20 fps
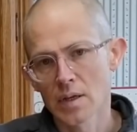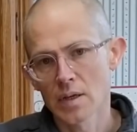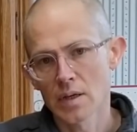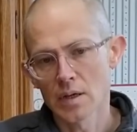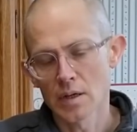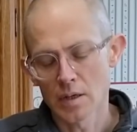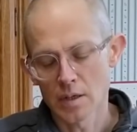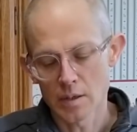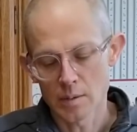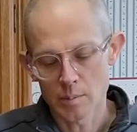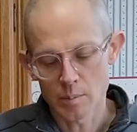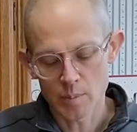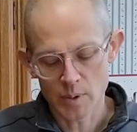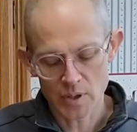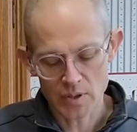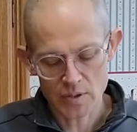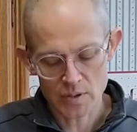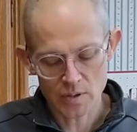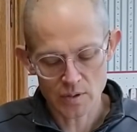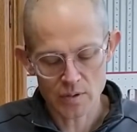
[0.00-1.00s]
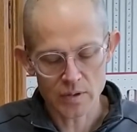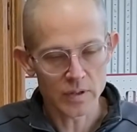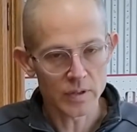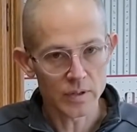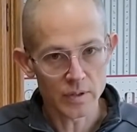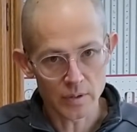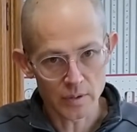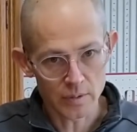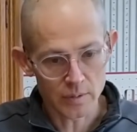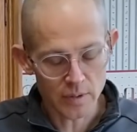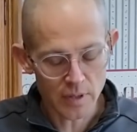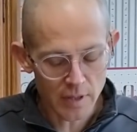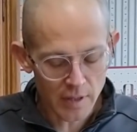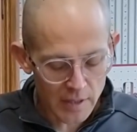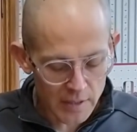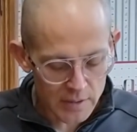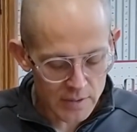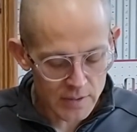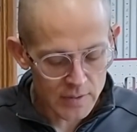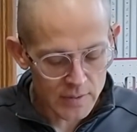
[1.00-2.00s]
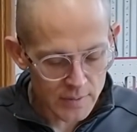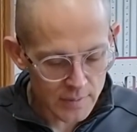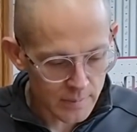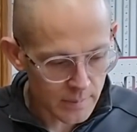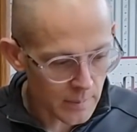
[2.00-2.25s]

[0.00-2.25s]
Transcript: because they're the little nuggets.